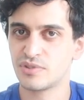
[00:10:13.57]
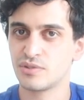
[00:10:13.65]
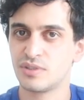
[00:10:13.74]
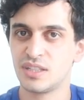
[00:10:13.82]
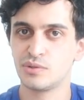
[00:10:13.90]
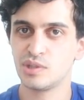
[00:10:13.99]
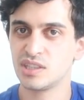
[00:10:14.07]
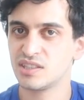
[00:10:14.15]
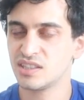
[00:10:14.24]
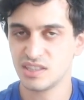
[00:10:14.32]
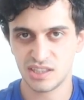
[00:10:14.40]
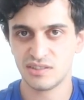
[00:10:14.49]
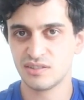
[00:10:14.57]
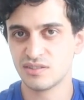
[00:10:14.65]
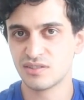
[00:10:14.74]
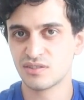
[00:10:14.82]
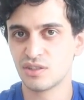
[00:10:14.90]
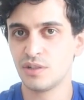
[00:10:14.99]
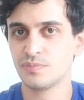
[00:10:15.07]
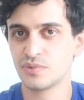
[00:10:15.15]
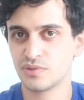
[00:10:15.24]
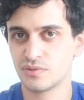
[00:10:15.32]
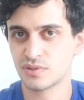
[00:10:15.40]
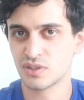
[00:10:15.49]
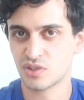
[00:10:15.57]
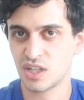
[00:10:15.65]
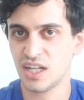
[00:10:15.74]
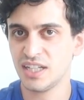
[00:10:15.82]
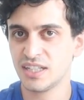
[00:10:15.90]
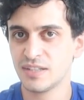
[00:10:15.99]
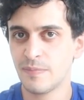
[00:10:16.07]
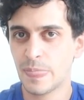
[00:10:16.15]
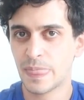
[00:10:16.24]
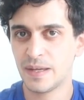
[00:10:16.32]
so they will not stop crying.